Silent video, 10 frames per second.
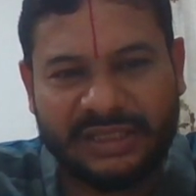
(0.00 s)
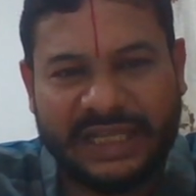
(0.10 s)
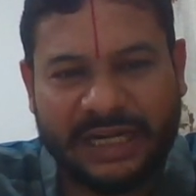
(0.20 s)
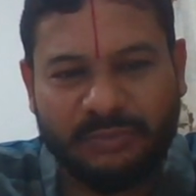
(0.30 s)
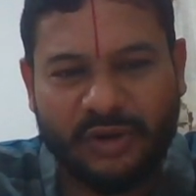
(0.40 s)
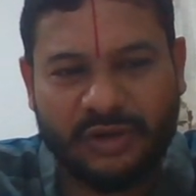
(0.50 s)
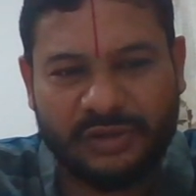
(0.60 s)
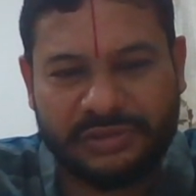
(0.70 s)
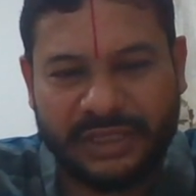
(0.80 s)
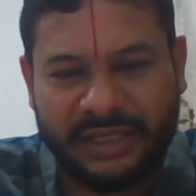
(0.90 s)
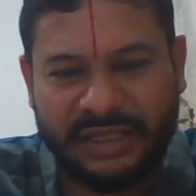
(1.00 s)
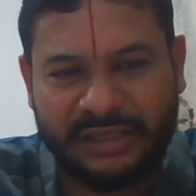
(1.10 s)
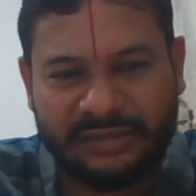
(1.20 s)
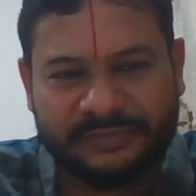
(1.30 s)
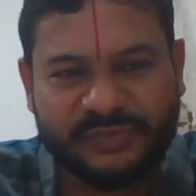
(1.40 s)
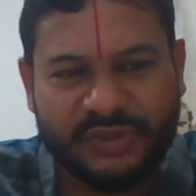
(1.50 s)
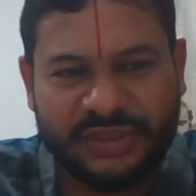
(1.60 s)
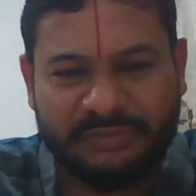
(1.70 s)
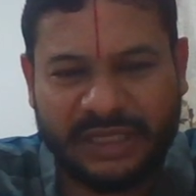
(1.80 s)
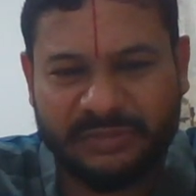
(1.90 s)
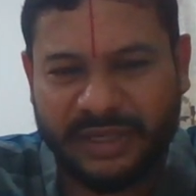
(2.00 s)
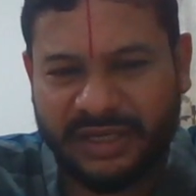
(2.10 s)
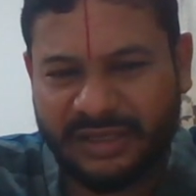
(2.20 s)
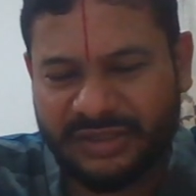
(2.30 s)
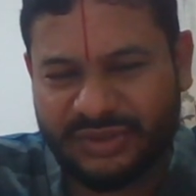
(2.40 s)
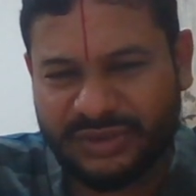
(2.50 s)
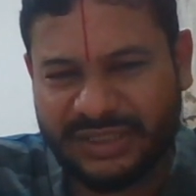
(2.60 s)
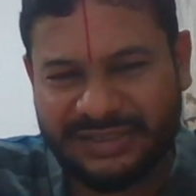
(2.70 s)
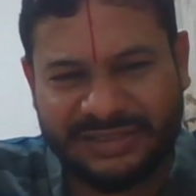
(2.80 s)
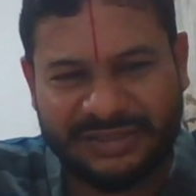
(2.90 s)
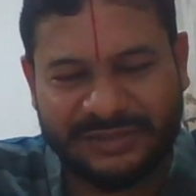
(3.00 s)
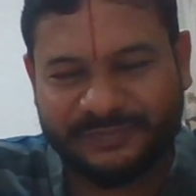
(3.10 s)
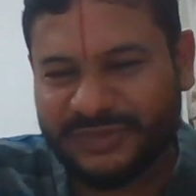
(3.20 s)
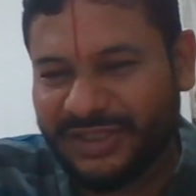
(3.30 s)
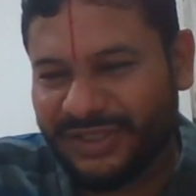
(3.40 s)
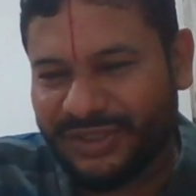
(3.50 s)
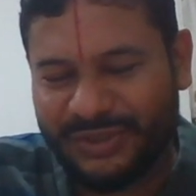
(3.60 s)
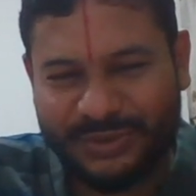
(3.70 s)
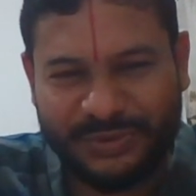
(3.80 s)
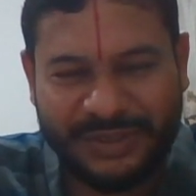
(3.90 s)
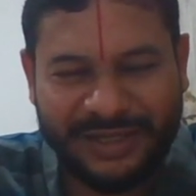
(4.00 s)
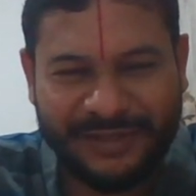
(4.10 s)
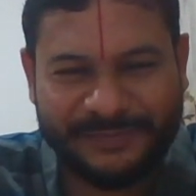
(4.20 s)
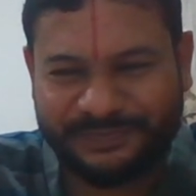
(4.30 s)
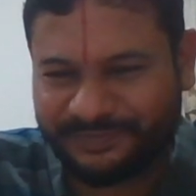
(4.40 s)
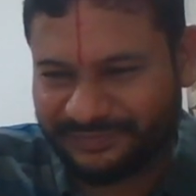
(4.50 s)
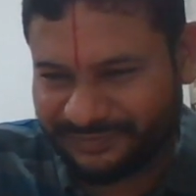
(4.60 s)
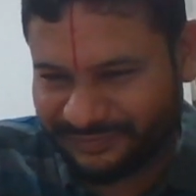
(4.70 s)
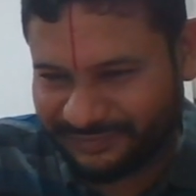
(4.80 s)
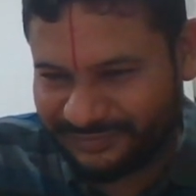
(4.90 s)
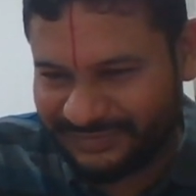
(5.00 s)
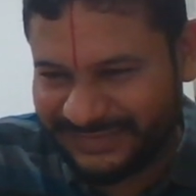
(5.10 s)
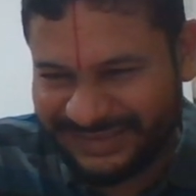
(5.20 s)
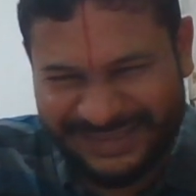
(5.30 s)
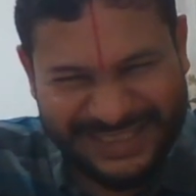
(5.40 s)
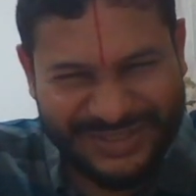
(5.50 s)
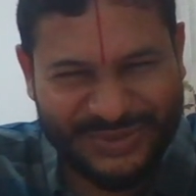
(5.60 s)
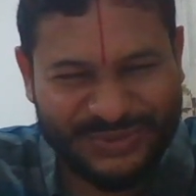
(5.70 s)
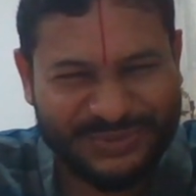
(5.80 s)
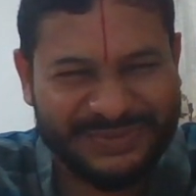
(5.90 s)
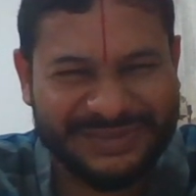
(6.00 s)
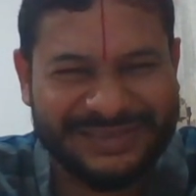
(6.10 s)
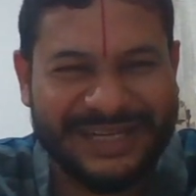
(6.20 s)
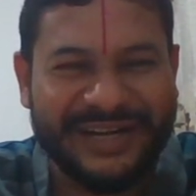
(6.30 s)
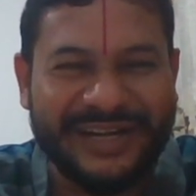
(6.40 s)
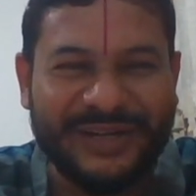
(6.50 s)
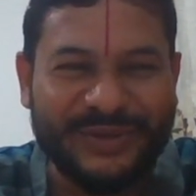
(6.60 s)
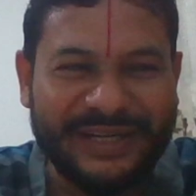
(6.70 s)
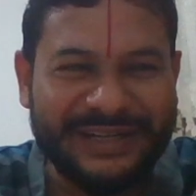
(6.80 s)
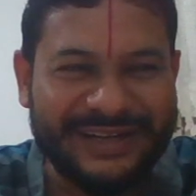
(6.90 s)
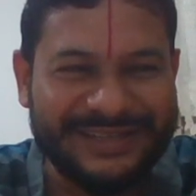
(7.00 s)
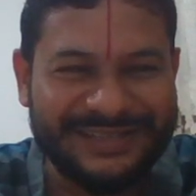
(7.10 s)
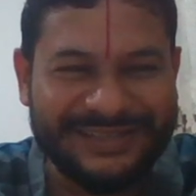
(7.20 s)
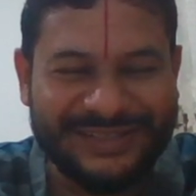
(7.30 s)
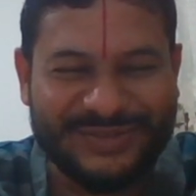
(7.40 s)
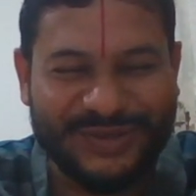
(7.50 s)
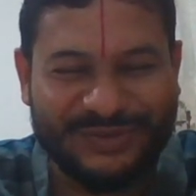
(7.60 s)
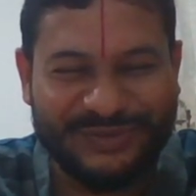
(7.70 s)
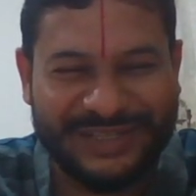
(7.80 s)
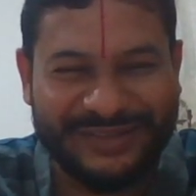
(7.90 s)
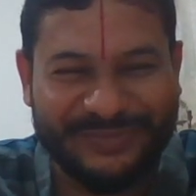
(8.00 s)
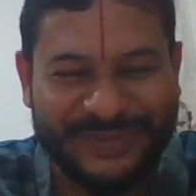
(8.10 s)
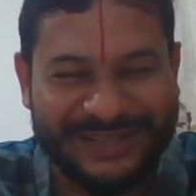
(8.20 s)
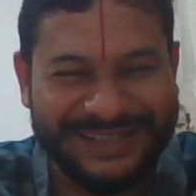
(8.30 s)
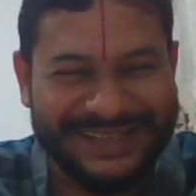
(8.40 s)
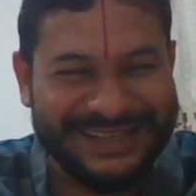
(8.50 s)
That plot also I had done using Mathematica. So just to just to generate your interest in this software, I've